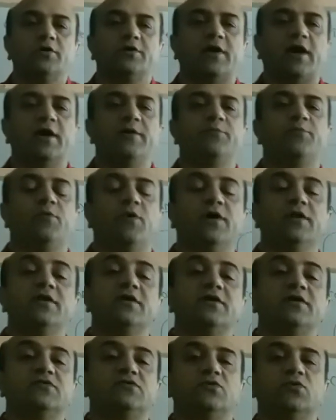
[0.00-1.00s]
Type 1
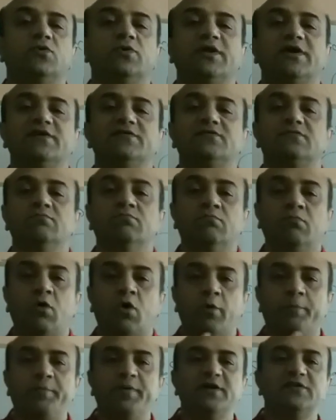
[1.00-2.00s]
is known as
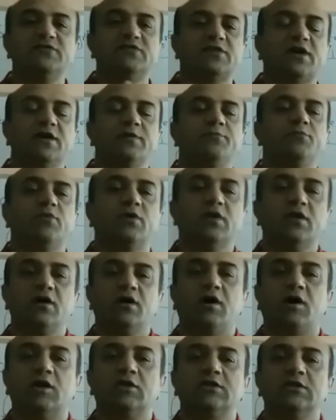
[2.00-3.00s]
Mobitz type 1
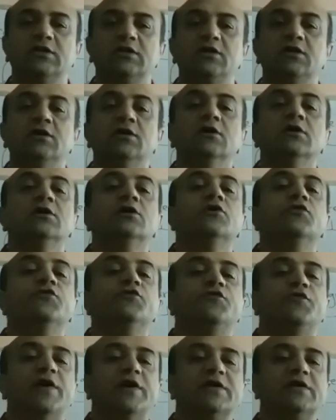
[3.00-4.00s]
or the
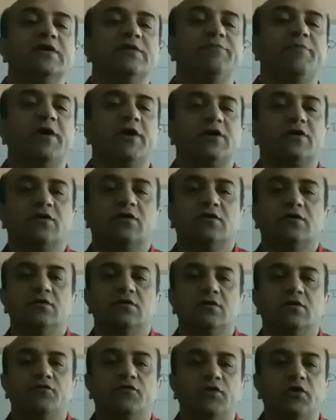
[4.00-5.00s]
Wenckebach
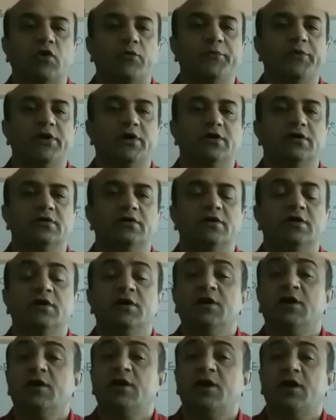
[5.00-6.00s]
phenomena.
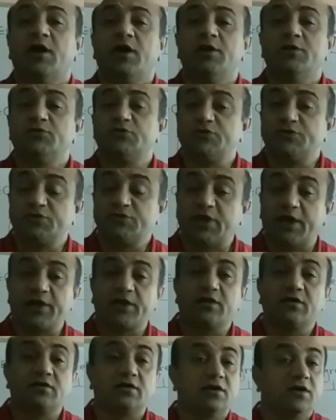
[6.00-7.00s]
And
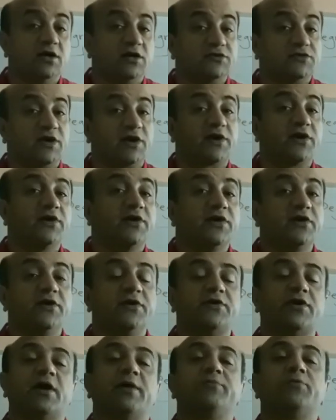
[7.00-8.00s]
second degree
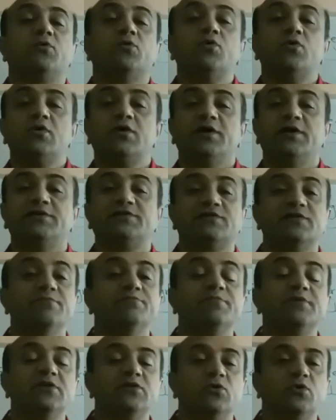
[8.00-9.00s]
type 2, it's
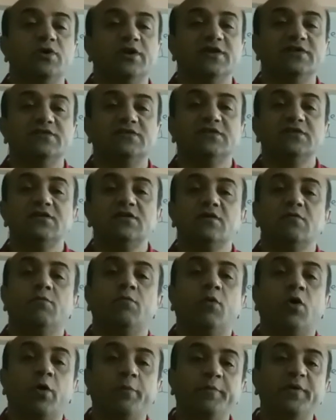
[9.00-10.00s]
simply known as the
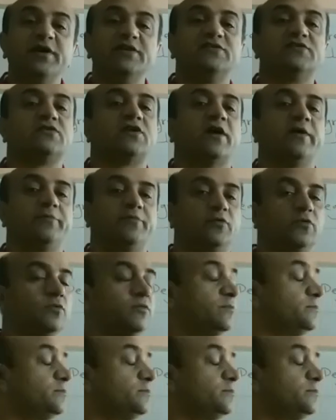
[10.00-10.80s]
Mobitz type 2.